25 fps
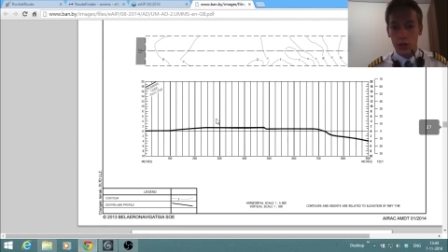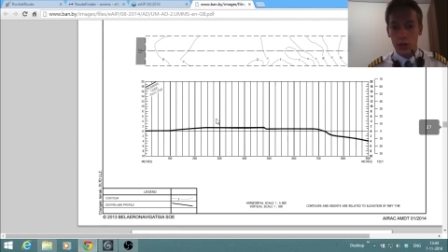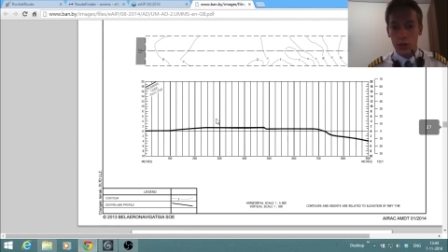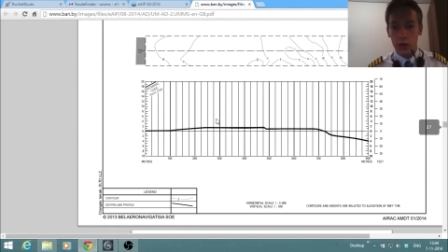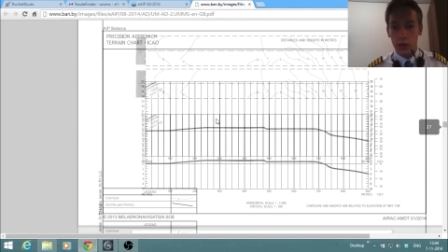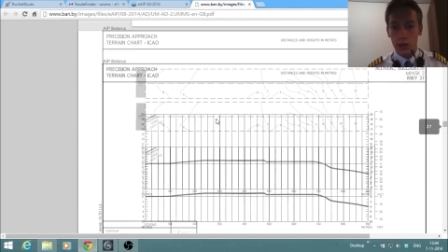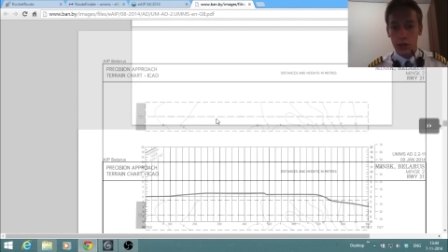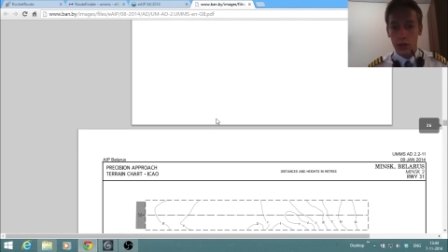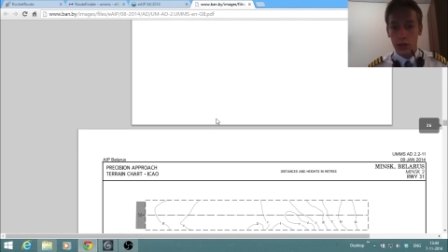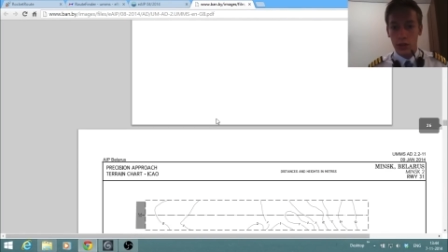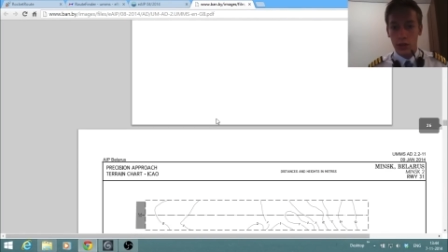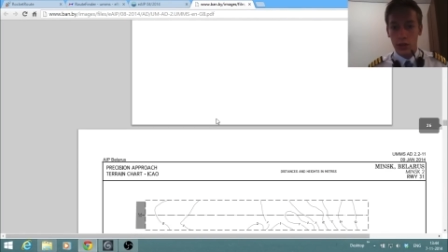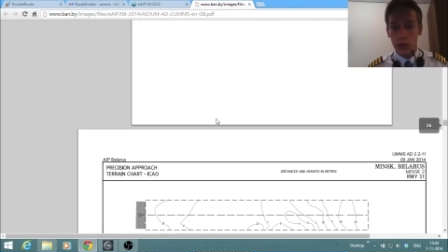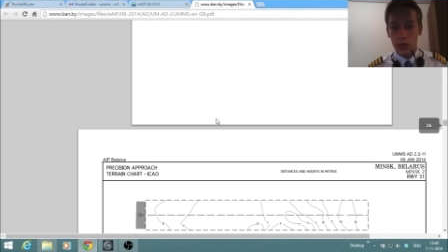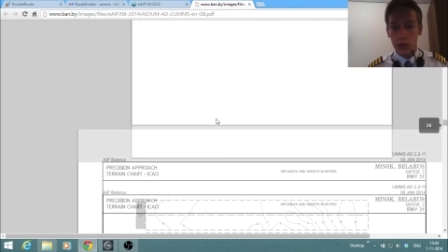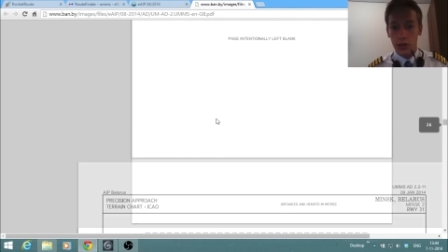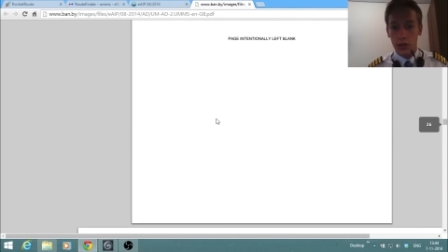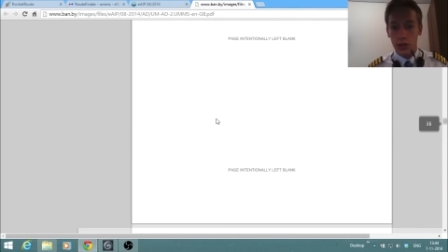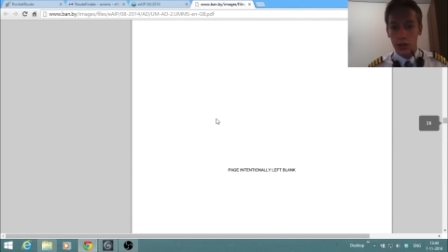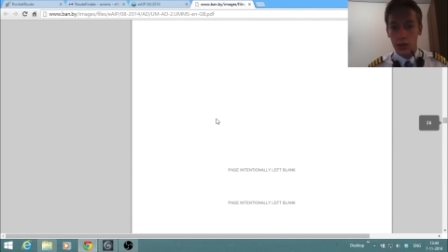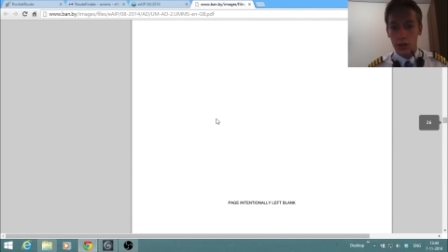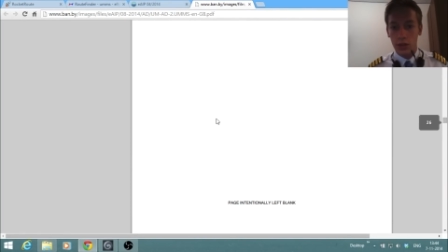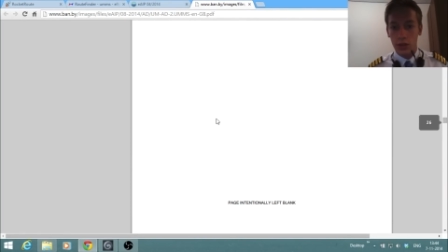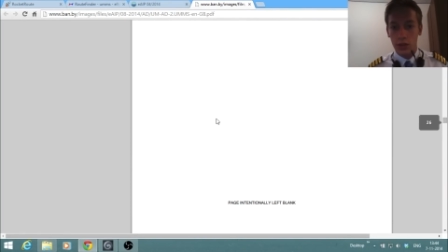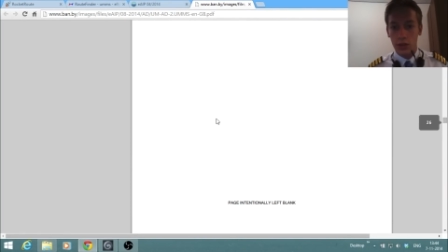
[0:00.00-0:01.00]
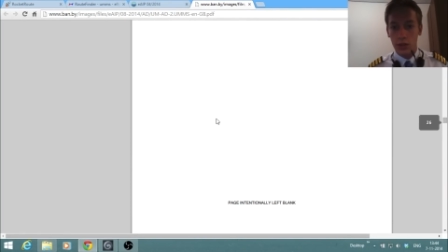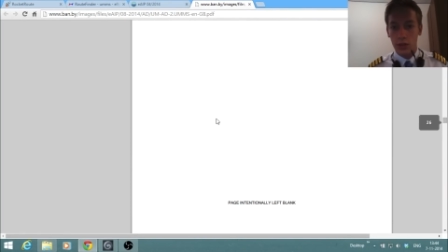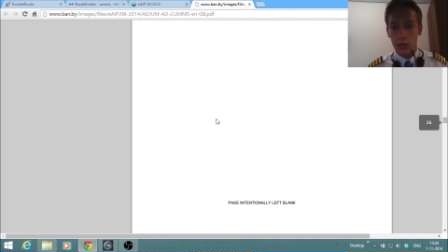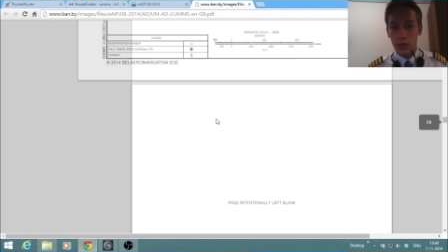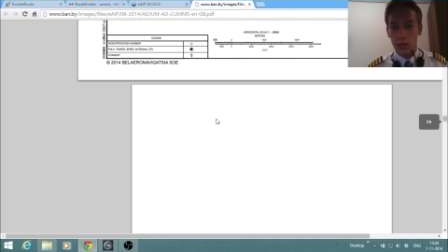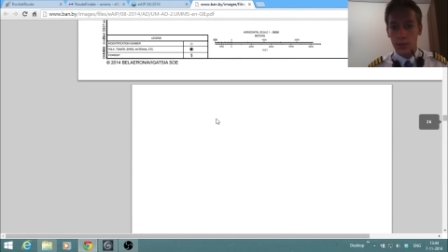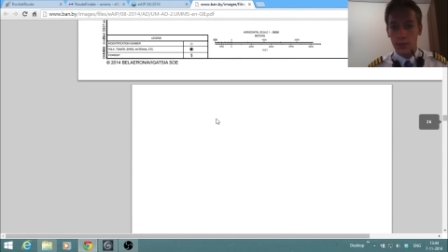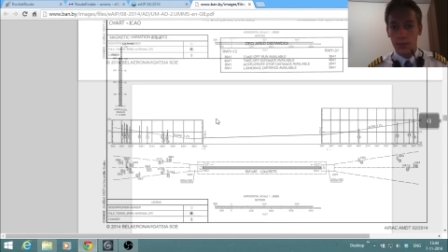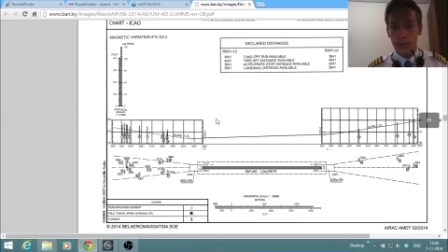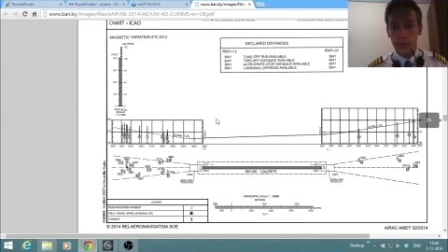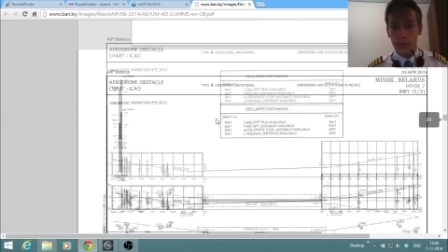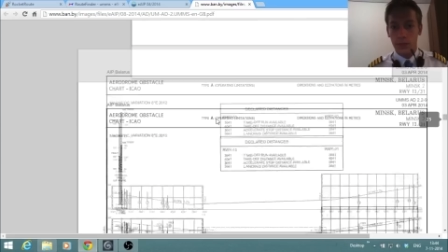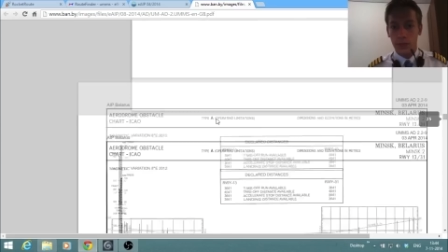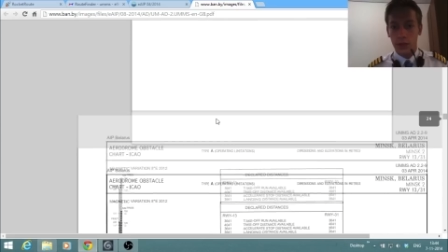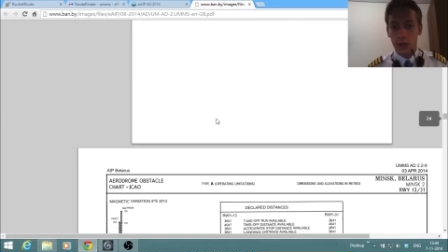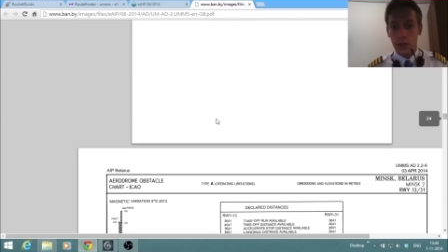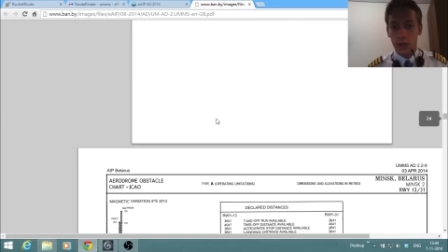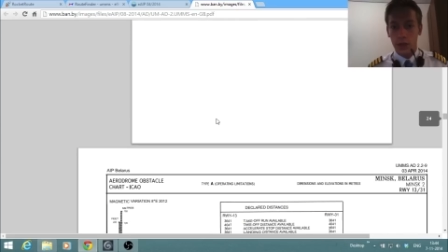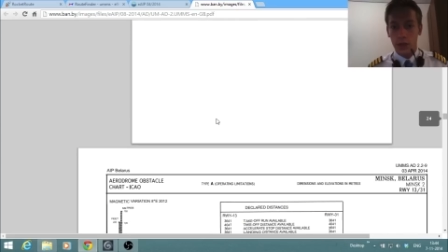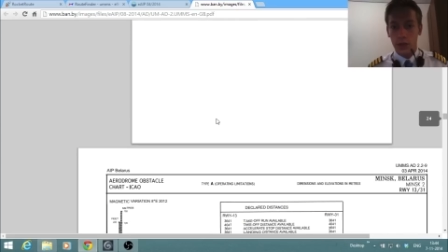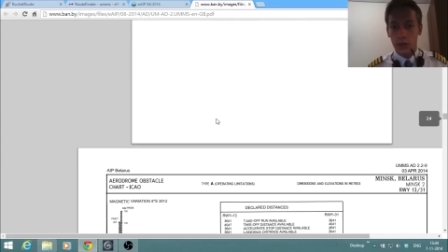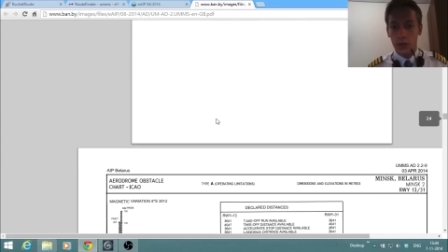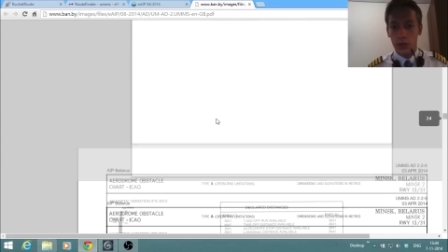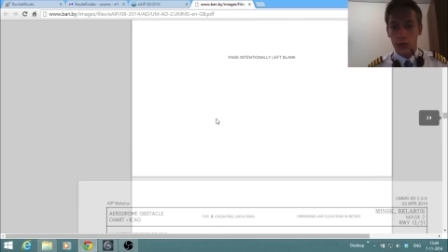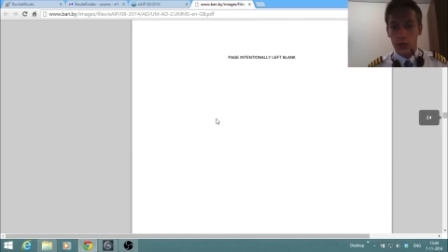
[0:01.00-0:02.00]
Take a look.
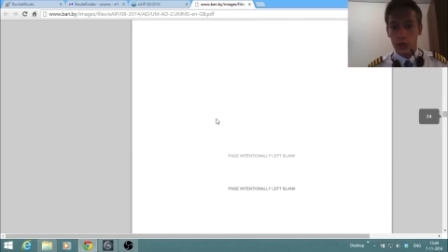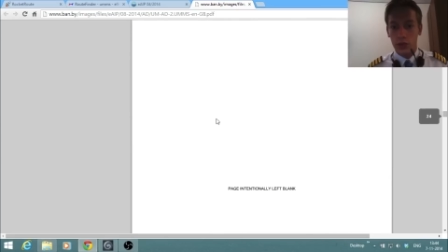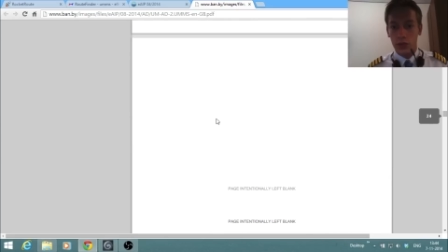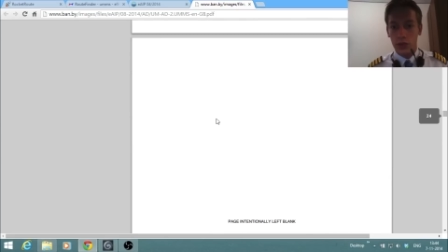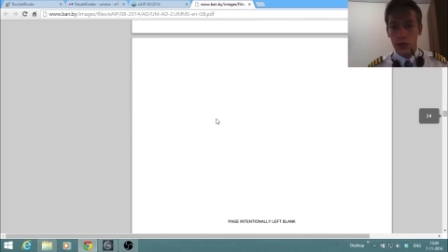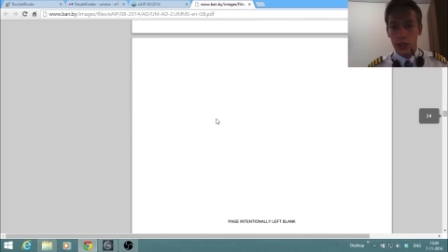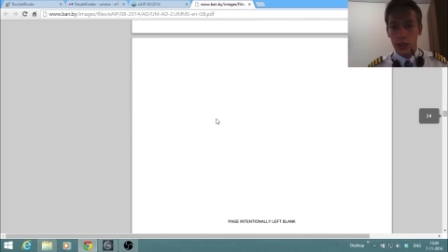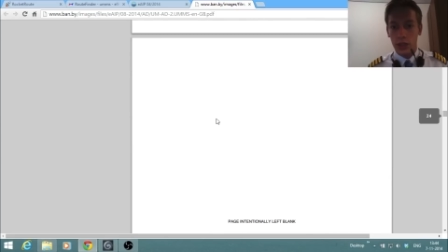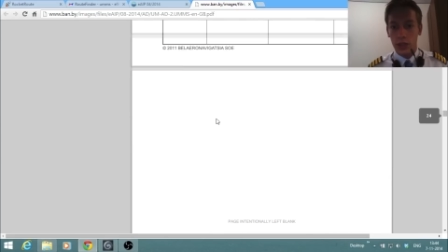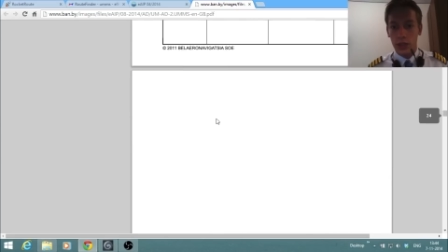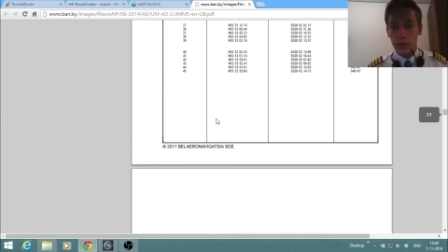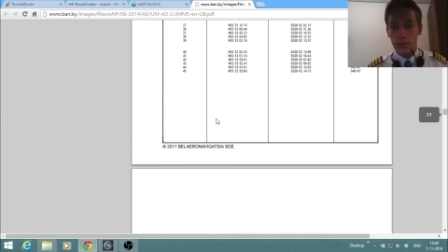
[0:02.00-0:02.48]
And also the